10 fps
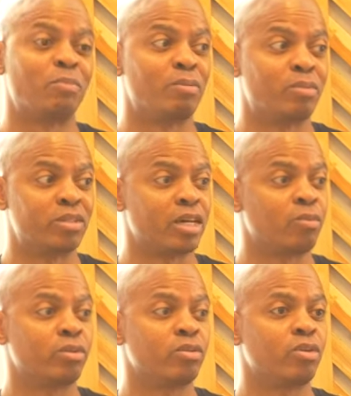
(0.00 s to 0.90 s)
some people say,
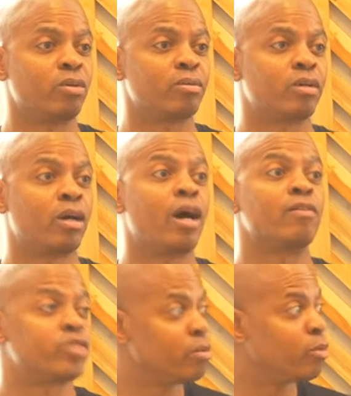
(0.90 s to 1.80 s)
well, you know,
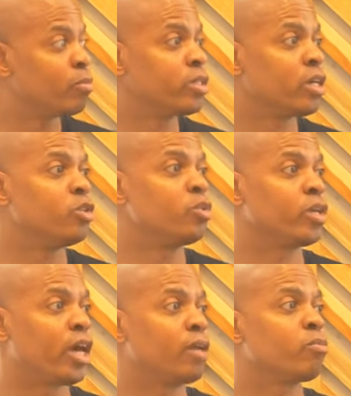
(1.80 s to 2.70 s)
I've seen people say you
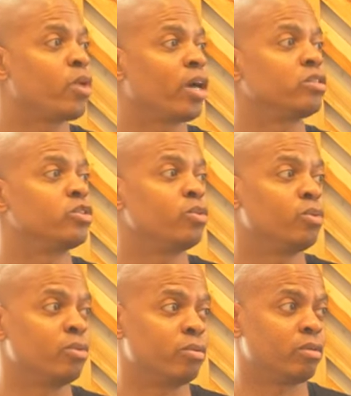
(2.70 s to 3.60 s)
can't practice
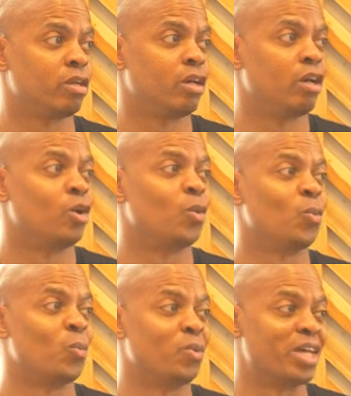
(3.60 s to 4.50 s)
hoodoo
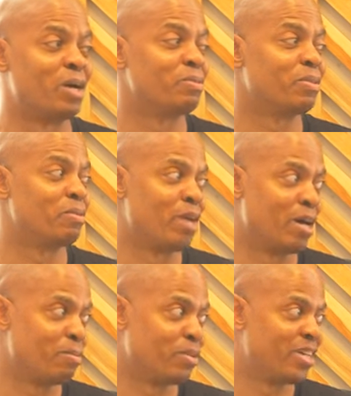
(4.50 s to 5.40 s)
without the
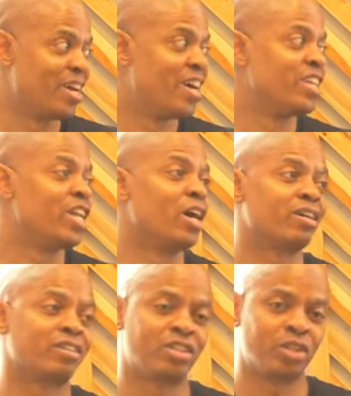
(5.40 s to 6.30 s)
Bible. Now,
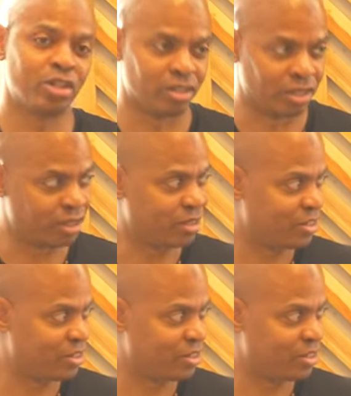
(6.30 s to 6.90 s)
clearly,